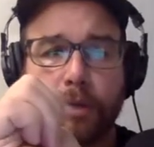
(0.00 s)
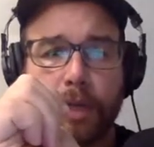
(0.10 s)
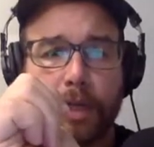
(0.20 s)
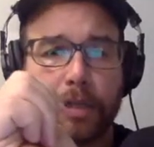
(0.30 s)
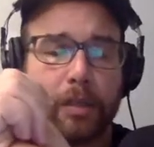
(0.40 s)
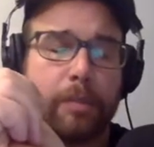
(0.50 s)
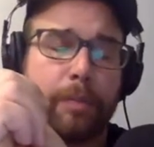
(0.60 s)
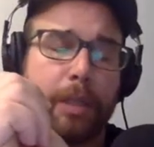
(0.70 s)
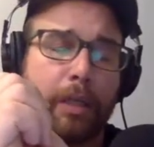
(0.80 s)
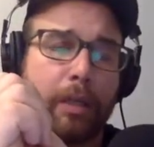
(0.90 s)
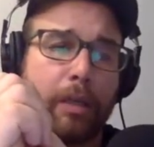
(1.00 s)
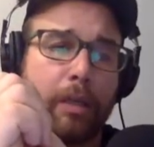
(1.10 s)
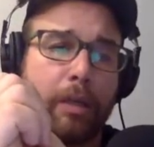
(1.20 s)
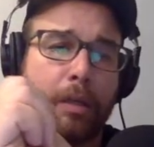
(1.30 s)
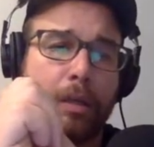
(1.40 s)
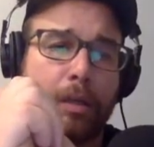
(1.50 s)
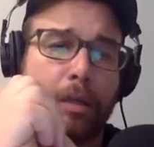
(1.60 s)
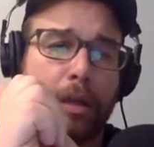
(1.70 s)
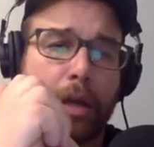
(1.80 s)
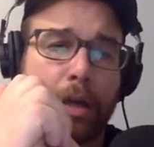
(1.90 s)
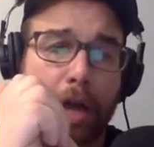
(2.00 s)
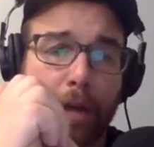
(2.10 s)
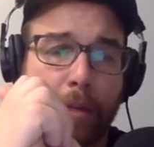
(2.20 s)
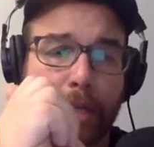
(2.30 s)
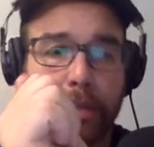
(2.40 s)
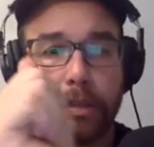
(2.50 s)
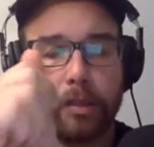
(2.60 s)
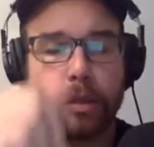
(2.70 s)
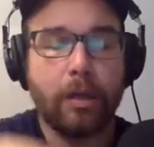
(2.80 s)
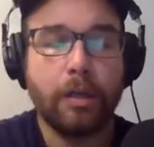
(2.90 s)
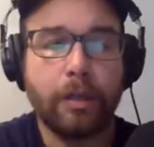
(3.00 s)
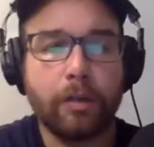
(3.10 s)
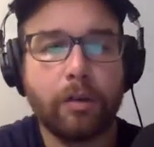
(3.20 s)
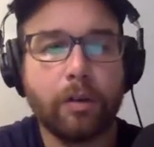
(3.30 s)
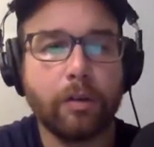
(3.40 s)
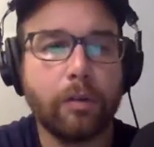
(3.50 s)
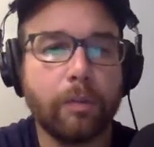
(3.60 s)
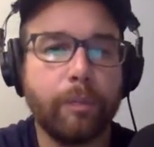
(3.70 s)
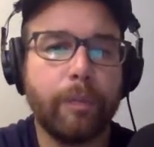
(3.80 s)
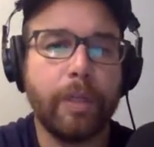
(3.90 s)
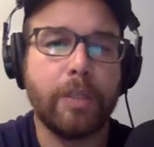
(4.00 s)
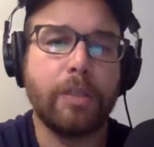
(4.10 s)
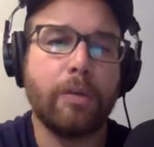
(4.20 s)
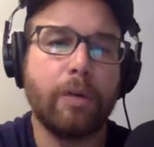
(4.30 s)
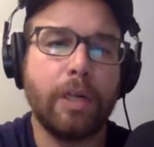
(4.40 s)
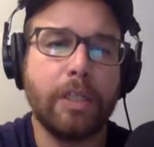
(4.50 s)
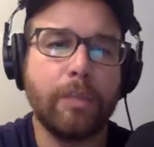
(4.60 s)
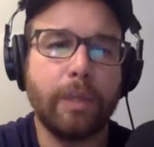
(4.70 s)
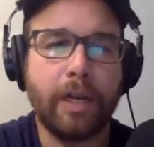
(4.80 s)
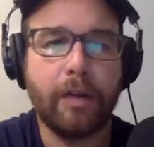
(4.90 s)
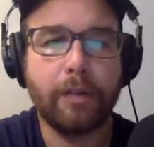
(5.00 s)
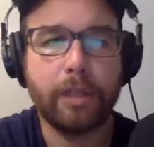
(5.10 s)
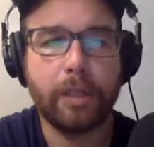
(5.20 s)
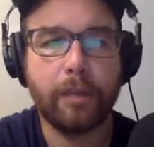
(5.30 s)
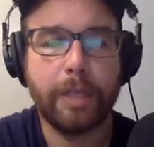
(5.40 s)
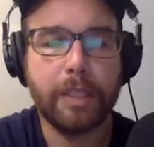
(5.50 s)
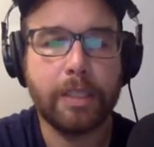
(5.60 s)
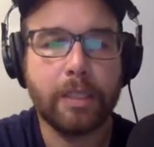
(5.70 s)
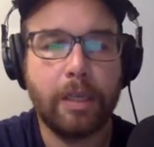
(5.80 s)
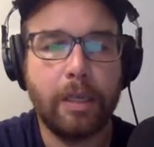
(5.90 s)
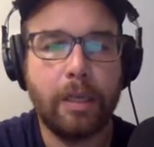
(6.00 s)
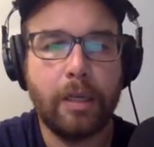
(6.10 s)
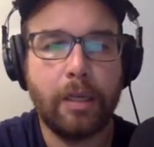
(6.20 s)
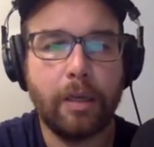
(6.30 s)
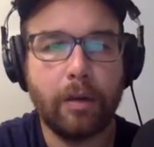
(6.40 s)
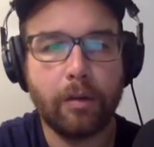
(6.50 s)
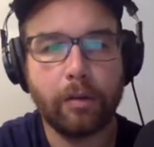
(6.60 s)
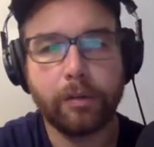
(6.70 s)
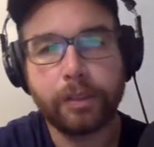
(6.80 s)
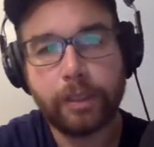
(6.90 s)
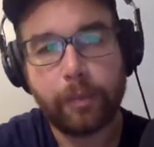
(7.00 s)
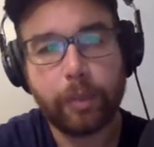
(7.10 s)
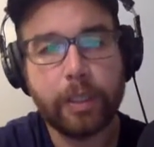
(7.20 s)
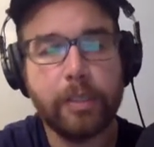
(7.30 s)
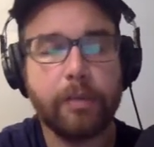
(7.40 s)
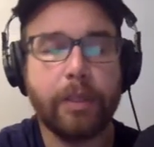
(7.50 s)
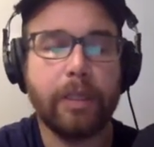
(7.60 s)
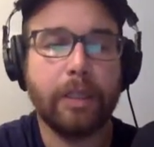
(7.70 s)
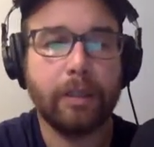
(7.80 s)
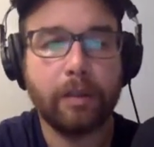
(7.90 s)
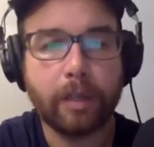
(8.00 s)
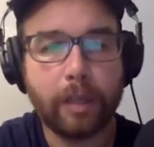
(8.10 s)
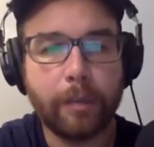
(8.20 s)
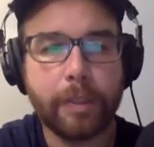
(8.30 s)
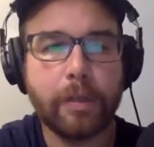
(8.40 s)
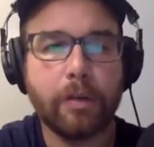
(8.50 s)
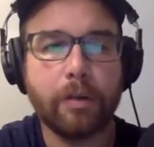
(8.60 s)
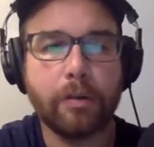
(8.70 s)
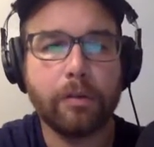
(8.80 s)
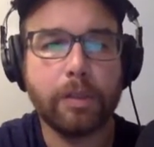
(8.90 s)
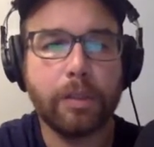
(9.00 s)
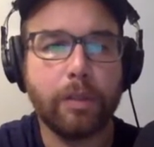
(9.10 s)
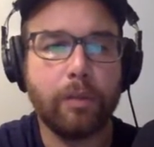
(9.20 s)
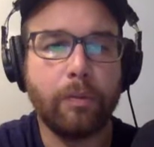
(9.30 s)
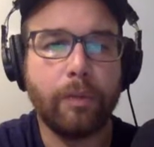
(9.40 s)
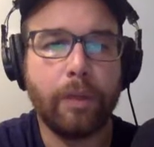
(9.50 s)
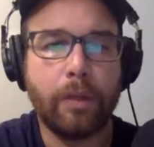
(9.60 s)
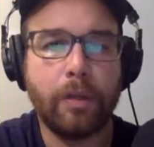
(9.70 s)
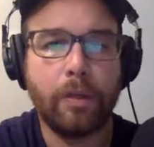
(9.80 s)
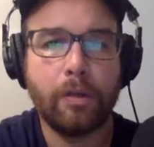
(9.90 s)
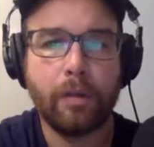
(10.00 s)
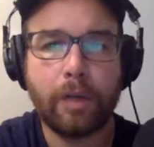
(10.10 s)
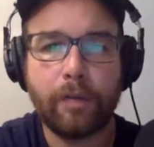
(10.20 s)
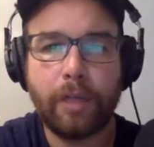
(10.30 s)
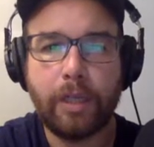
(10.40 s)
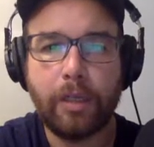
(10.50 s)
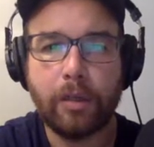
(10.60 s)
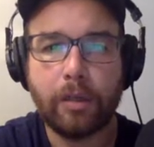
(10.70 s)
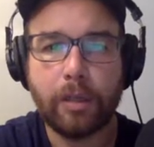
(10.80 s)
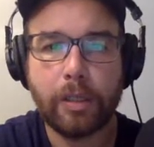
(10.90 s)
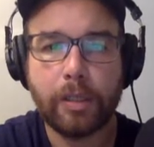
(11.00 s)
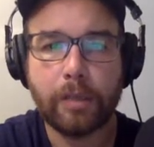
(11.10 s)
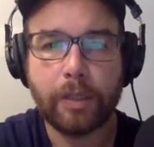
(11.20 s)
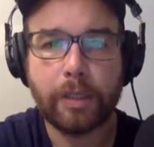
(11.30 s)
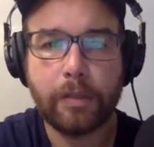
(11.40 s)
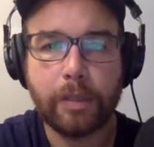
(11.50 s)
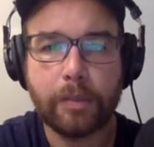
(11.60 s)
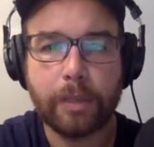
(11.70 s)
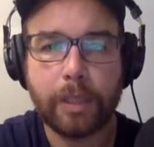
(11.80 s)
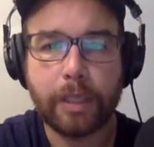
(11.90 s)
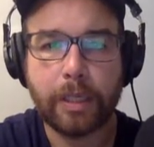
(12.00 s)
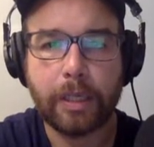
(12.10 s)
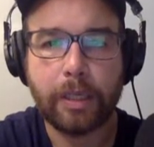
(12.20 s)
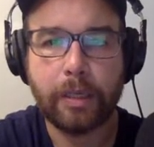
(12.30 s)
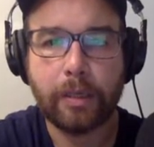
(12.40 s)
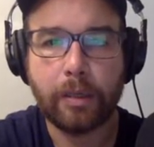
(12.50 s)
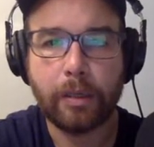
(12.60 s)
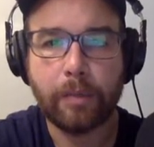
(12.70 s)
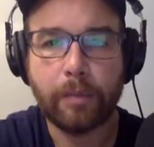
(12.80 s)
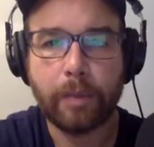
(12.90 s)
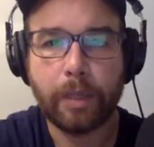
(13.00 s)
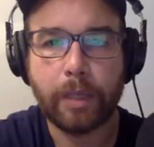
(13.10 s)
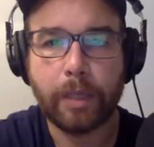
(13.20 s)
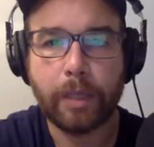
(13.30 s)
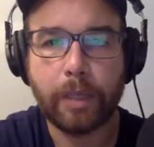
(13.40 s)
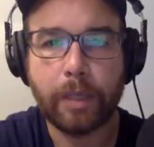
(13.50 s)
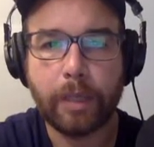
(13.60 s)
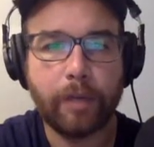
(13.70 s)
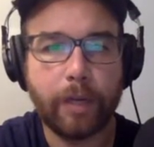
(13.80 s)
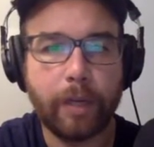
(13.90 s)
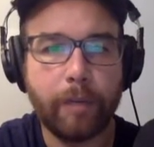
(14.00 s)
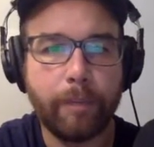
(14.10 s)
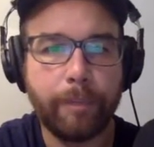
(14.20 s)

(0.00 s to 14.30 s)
of analysis be a comment on an article. But so I split out the comments and articles separately so I can link all the comments to articles. So what I have here is if I do this by um, last modified,